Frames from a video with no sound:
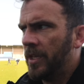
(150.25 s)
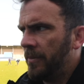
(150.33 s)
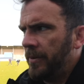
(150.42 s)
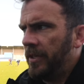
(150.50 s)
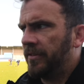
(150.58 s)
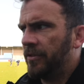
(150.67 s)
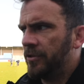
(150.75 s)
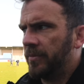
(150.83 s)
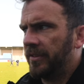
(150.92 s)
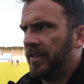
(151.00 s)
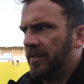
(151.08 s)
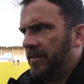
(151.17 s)
Yeah, pleased
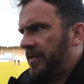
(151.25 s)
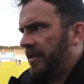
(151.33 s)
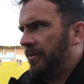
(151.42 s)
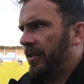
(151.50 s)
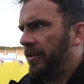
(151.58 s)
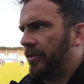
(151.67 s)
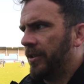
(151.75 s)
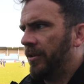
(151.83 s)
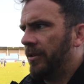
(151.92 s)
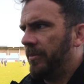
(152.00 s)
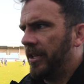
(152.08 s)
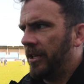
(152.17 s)
100%. I think you can
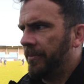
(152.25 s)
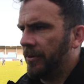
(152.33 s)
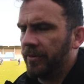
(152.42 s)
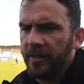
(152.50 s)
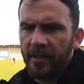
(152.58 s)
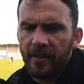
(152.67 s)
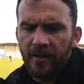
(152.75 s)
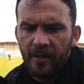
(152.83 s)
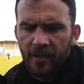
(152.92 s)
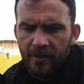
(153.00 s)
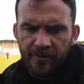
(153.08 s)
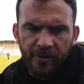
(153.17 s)
only be happy with that.
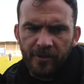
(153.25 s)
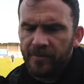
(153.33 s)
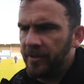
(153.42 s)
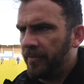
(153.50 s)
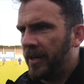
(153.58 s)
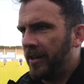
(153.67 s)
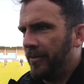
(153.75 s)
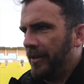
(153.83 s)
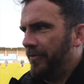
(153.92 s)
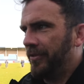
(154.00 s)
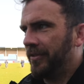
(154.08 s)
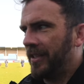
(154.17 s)
To come to Barrow,
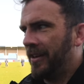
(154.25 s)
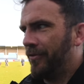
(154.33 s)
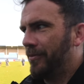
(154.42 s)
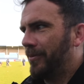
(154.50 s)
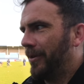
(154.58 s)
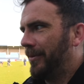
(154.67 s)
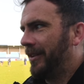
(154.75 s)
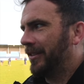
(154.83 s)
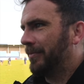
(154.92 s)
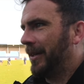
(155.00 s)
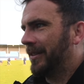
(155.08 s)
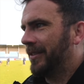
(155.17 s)
everyone probably
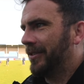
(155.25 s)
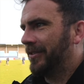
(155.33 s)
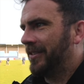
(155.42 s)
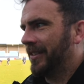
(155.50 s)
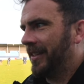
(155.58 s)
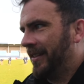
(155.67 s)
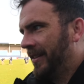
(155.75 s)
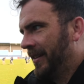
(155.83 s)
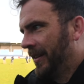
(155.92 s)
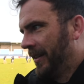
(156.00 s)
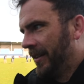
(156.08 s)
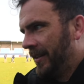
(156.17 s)
expected us
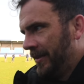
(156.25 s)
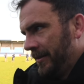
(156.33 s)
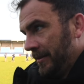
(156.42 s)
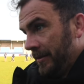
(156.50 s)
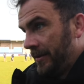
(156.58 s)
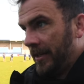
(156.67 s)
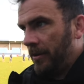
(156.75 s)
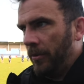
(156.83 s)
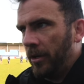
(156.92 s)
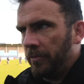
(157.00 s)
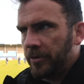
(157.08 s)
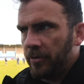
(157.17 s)
to get
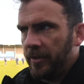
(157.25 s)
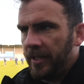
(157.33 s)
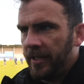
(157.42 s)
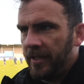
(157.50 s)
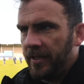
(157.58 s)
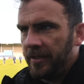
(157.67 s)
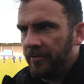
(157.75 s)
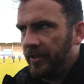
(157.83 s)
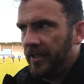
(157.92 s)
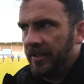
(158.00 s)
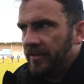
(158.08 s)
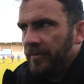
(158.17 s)
walloped coming here. And the
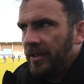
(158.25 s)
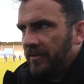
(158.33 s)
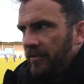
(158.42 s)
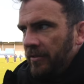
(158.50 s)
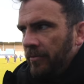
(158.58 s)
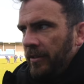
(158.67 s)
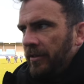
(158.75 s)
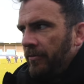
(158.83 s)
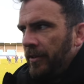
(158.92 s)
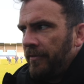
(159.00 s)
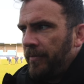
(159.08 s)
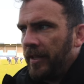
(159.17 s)
realism is
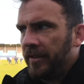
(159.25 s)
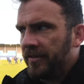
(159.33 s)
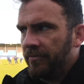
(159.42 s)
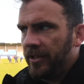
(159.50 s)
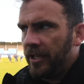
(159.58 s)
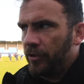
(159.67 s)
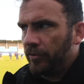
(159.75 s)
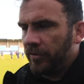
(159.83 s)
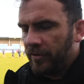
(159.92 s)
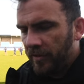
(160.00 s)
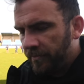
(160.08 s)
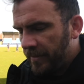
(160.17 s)
we've played some really good
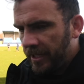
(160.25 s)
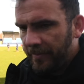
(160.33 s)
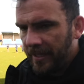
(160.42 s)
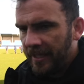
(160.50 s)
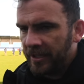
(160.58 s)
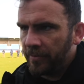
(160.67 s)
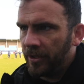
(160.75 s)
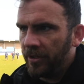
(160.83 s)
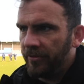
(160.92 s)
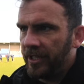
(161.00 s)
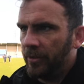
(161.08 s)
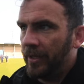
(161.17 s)
stuff, manipulated the ball
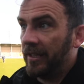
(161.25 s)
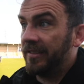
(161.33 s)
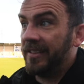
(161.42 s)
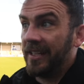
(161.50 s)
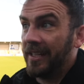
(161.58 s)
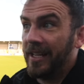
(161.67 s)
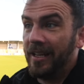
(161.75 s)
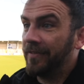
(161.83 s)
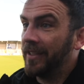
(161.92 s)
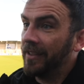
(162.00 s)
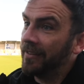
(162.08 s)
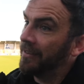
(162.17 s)
really well. Second
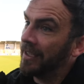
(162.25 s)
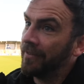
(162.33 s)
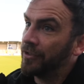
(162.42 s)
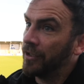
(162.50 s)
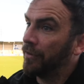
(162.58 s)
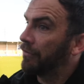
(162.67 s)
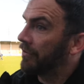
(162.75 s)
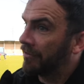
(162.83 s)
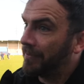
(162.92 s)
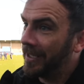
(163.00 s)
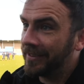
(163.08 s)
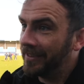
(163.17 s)
half, they've showed us
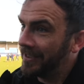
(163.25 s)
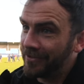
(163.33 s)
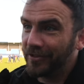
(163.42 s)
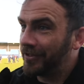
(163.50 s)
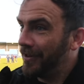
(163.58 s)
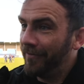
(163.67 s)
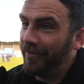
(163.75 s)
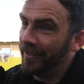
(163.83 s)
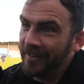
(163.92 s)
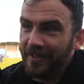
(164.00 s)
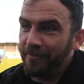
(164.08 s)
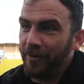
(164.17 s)
respect and they've just gone for
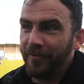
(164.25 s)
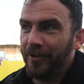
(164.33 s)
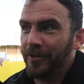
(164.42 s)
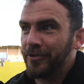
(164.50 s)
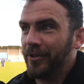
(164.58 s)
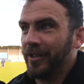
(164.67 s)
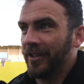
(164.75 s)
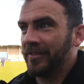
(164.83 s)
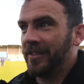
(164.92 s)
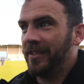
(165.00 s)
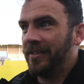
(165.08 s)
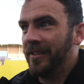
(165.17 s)
it. They've put 4 strikers
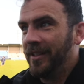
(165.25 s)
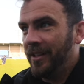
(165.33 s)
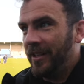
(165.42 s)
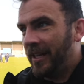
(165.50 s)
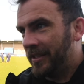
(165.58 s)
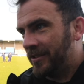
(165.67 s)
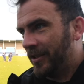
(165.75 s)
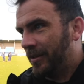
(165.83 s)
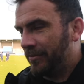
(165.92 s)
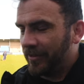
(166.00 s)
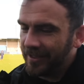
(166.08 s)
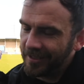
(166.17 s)
on. At
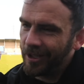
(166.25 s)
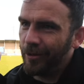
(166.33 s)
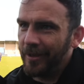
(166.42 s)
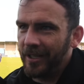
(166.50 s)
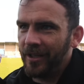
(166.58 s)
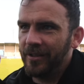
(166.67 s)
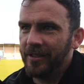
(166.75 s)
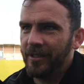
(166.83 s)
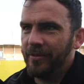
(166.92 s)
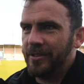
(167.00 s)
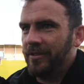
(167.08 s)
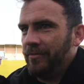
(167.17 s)
times, we had to go a bit
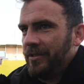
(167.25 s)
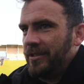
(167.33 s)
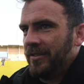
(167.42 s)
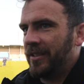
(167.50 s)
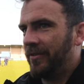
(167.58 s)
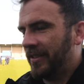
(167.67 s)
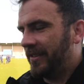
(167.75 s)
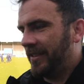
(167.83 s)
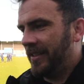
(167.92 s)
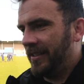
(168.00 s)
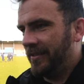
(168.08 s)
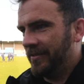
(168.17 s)
longer, which is
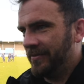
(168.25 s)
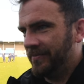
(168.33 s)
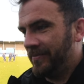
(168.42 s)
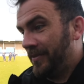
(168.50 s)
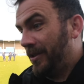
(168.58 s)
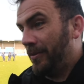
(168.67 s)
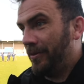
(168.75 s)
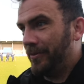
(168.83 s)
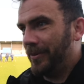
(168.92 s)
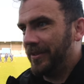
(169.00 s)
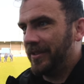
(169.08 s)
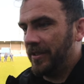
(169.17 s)
obviously not what
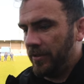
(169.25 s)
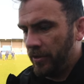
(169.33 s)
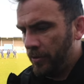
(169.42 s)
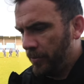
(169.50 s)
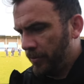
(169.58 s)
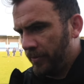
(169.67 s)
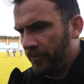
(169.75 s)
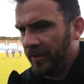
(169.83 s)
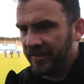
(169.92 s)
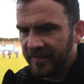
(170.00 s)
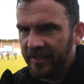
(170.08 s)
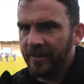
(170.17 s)
we wanted to do. But
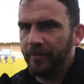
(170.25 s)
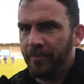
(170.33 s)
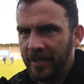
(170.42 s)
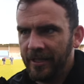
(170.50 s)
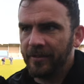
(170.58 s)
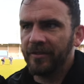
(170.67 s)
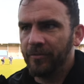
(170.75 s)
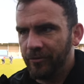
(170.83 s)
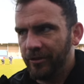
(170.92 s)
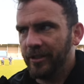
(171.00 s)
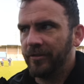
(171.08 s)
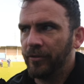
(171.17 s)
we still played some
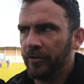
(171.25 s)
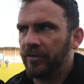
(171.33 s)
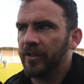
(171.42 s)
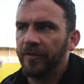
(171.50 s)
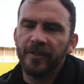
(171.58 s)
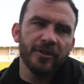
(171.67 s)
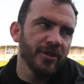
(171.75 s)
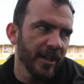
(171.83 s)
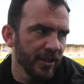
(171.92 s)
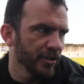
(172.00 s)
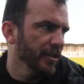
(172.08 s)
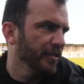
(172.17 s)
great good stuff in
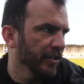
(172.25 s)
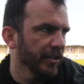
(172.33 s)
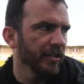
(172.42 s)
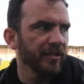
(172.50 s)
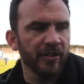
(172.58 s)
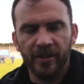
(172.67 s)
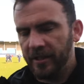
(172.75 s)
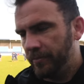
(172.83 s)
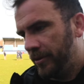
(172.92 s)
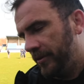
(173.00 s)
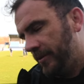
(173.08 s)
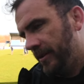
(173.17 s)
changing it side to side.
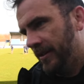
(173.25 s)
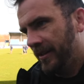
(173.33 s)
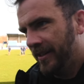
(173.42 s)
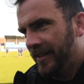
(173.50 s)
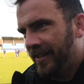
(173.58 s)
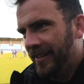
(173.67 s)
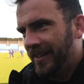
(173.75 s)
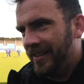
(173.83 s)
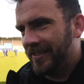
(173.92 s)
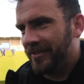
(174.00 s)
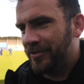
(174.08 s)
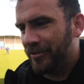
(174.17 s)
But
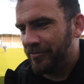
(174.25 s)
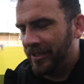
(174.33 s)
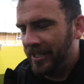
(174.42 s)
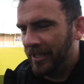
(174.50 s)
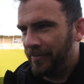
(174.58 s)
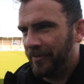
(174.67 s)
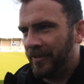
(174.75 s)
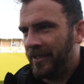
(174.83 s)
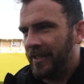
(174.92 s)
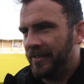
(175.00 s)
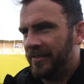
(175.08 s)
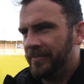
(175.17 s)
listen, just really happy for the
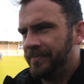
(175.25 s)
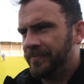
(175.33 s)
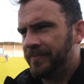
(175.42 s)
lads.